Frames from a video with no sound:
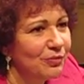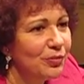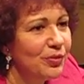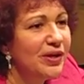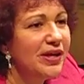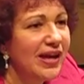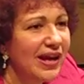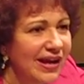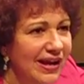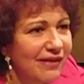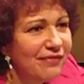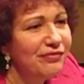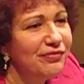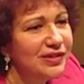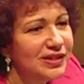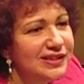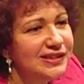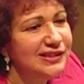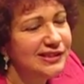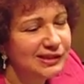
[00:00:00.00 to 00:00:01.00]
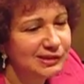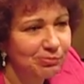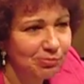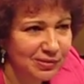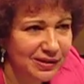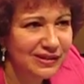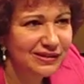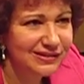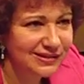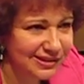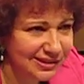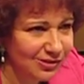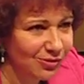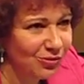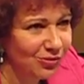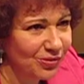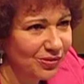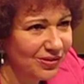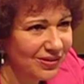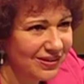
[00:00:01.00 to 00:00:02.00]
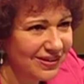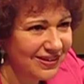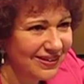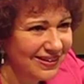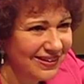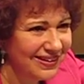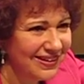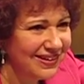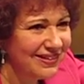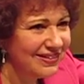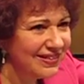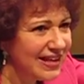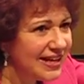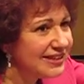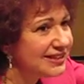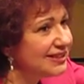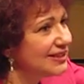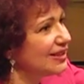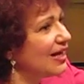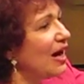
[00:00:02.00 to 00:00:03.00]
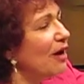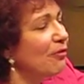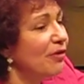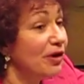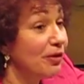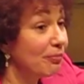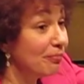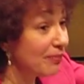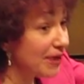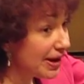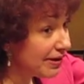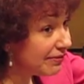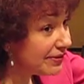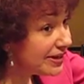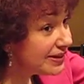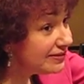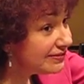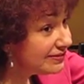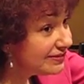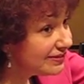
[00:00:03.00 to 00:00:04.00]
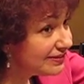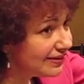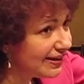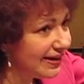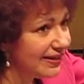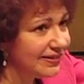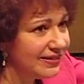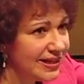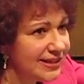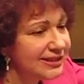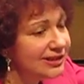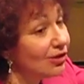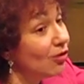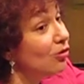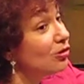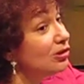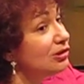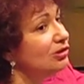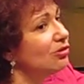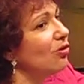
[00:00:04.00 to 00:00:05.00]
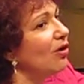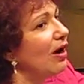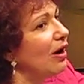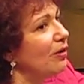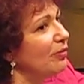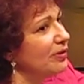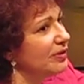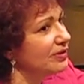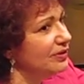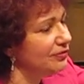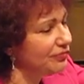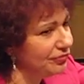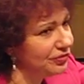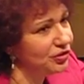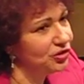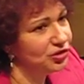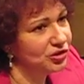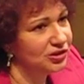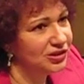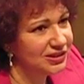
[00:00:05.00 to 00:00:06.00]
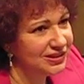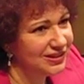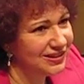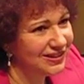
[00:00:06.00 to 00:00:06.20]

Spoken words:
We have this split soul. That's our merit, and that's also our deficiency.